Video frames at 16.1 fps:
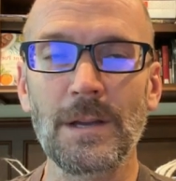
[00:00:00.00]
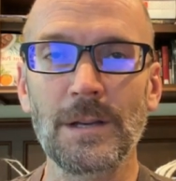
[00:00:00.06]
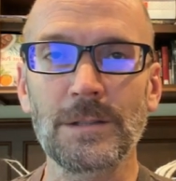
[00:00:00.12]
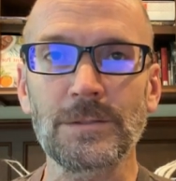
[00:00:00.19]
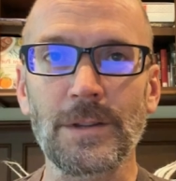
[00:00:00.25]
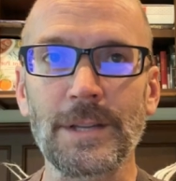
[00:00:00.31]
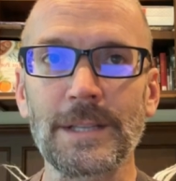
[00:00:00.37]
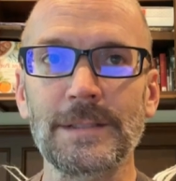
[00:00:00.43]

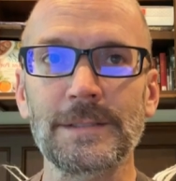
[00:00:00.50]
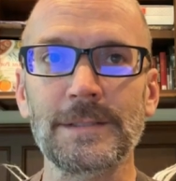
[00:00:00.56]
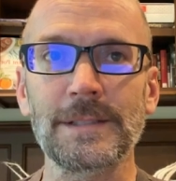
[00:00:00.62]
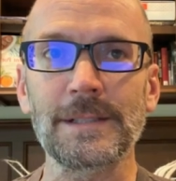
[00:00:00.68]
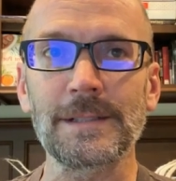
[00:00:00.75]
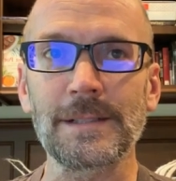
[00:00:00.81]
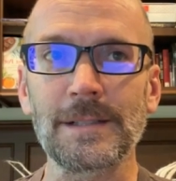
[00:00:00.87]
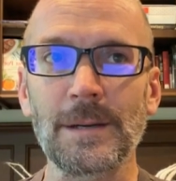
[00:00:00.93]
So I think this is
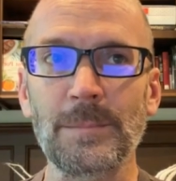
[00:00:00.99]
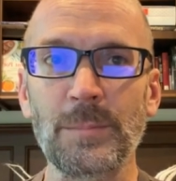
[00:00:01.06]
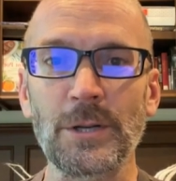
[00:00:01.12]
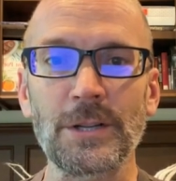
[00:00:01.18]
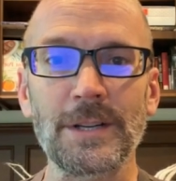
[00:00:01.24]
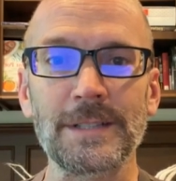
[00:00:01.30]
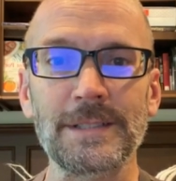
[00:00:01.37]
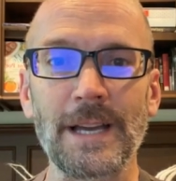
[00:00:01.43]
a, a pretty
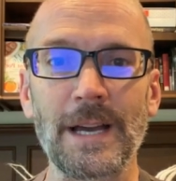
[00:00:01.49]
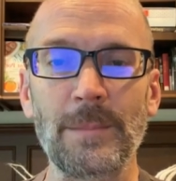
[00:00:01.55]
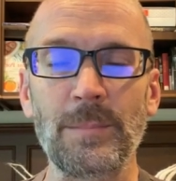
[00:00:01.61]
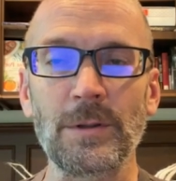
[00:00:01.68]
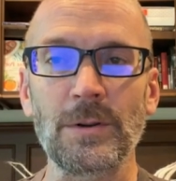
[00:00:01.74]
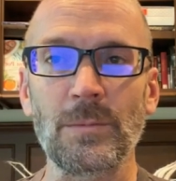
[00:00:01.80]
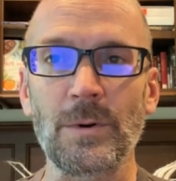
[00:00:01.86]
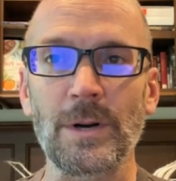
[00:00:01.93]
good
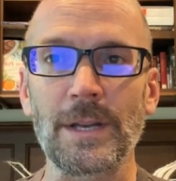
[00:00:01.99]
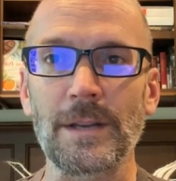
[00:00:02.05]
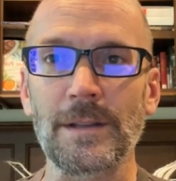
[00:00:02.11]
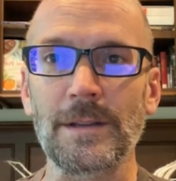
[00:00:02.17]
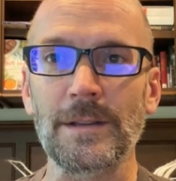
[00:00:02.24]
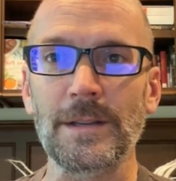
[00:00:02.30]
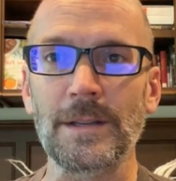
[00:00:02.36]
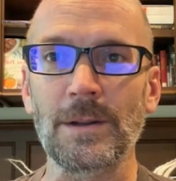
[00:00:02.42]
example of what,
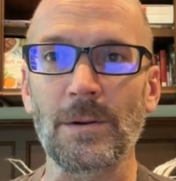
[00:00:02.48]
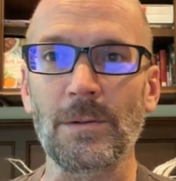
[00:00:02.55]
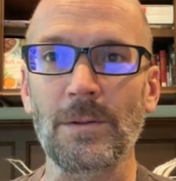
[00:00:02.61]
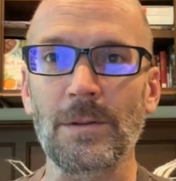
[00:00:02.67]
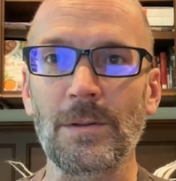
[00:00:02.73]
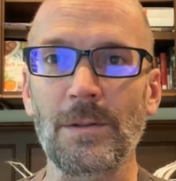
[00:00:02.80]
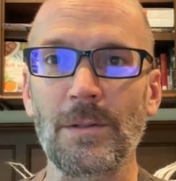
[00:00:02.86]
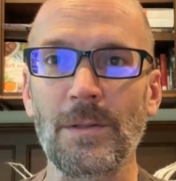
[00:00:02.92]
you know,
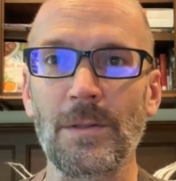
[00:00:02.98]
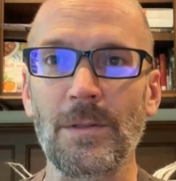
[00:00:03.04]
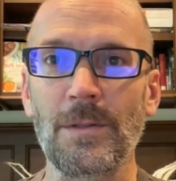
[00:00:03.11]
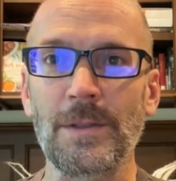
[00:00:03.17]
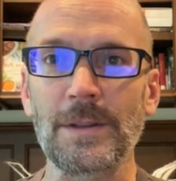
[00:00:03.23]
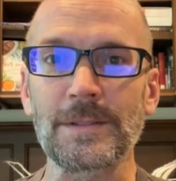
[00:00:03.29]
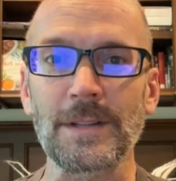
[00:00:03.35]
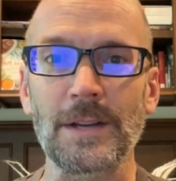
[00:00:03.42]

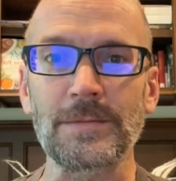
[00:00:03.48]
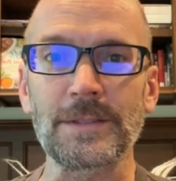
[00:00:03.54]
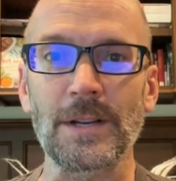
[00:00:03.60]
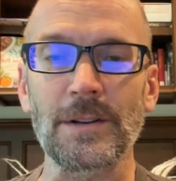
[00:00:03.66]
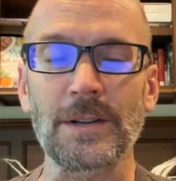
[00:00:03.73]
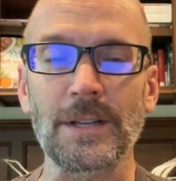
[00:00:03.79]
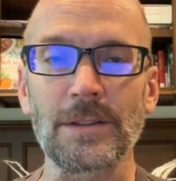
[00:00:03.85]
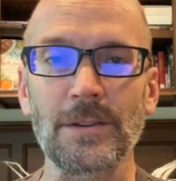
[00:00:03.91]
this
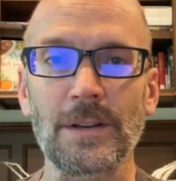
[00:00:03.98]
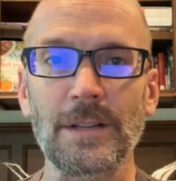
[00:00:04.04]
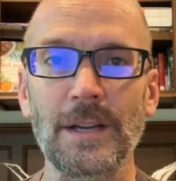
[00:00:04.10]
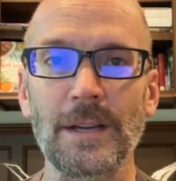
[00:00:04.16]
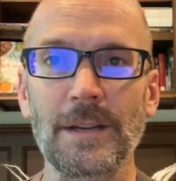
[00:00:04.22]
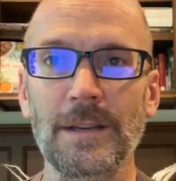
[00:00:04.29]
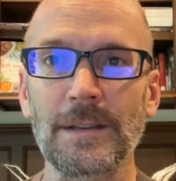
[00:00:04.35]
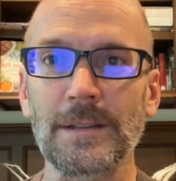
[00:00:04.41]
lifestyle can look
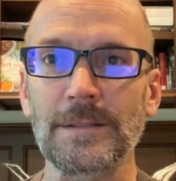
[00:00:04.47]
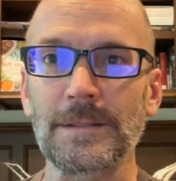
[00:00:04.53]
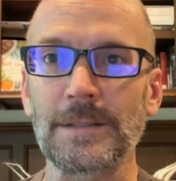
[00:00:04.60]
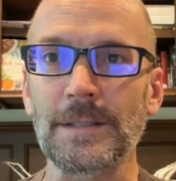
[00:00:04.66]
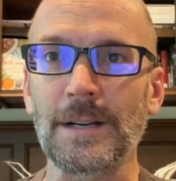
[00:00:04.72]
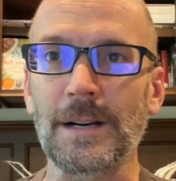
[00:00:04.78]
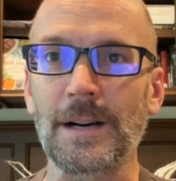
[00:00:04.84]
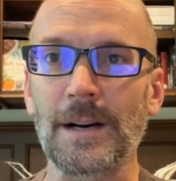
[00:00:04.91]
like
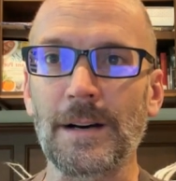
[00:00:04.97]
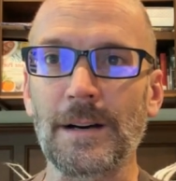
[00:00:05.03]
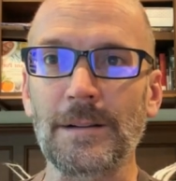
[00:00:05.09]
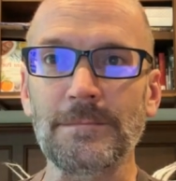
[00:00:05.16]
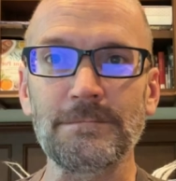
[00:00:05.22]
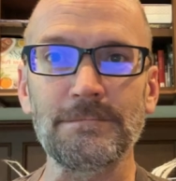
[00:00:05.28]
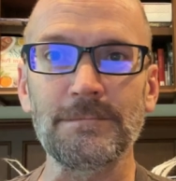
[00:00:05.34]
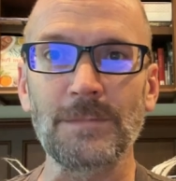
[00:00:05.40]
Uh,
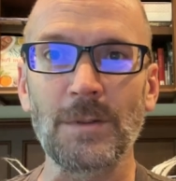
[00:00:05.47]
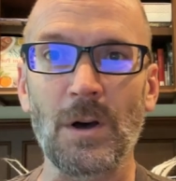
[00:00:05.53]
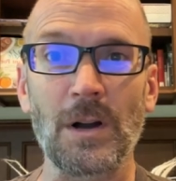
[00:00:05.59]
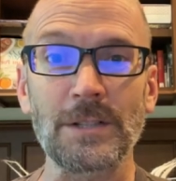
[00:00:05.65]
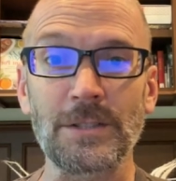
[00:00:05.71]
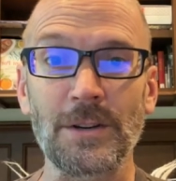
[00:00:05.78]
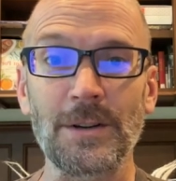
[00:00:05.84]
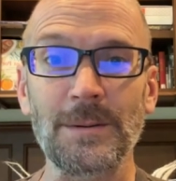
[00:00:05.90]

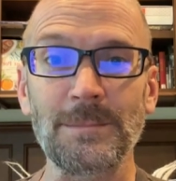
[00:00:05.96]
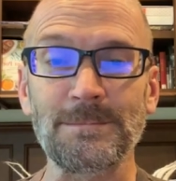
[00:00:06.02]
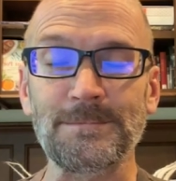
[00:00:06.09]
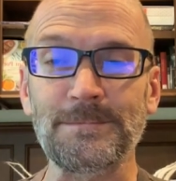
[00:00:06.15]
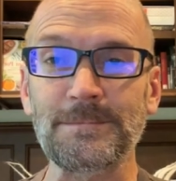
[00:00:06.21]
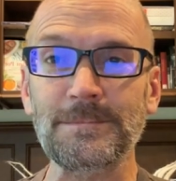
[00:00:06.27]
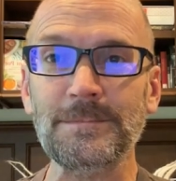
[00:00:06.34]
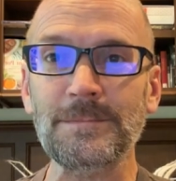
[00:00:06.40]
long term
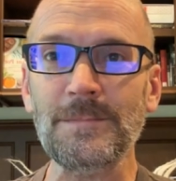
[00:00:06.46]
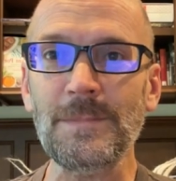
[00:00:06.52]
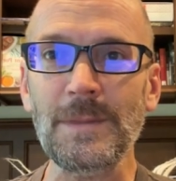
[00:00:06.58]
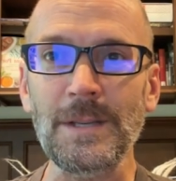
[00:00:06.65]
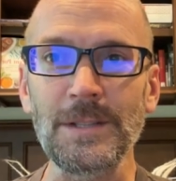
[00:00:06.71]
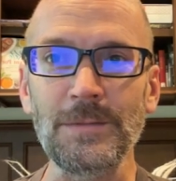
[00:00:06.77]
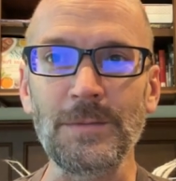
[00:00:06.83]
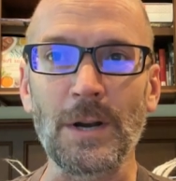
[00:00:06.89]

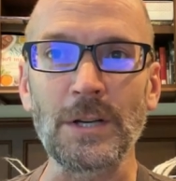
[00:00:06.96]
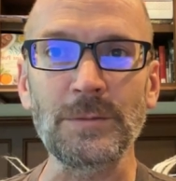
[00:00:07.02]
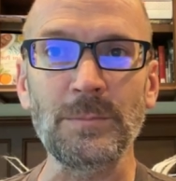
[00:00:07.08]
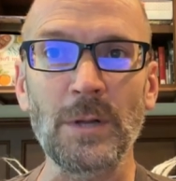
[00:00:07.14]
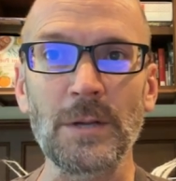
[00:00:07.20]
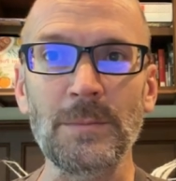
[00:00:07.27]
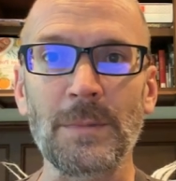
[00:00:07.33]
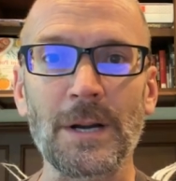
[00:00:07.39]
as far as
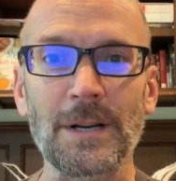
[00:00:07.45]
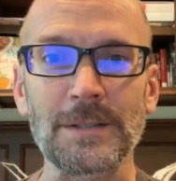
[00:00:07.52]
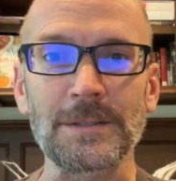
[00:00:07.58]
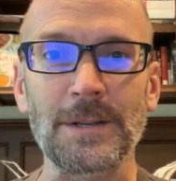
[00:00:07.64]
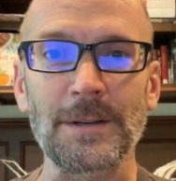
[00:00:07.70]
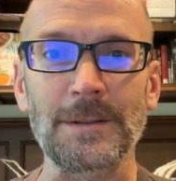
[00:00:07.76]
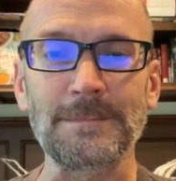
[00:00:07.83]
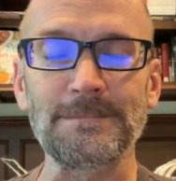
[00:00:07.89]
blood markers
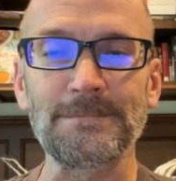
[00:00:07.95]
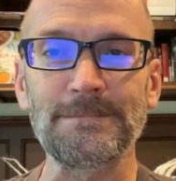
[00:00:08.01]
go.